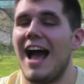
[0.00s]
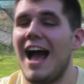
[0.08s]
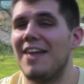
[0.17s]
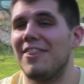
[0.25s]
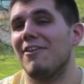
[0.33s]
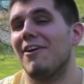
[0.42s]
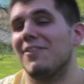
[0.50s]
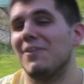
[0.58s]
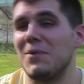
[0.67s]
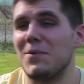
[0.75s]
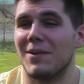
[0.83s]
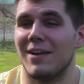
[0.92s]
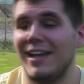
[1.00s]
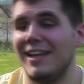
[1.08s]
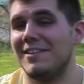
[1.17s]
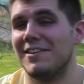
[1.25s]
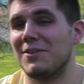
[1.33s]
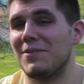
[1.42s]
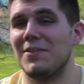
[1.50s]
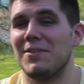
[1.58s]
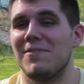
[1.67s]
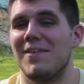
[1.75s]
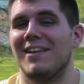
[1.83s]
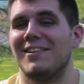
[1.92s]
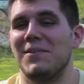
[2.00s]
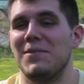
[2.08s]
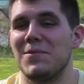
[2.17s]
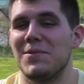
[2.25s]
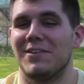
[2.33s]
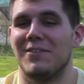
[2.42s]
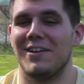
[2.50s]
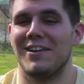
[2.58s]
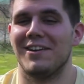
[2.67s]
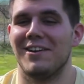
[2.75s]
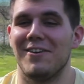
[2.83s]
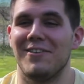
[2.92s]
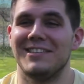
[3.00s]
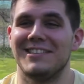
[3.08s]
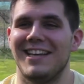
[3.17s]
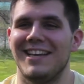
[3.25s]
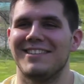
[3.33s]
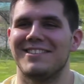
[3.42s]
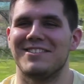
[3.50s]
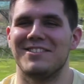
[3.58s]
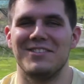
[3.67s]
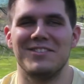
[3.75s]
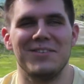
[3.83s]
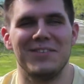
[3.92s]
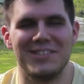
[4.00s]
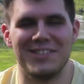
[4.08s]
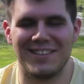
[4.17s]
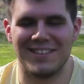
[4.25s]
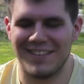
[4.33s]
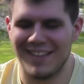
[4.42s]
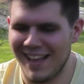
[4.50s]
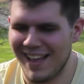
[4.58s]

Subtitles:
I thought that we were hinting around the fact that we wanted to go and say it to each other.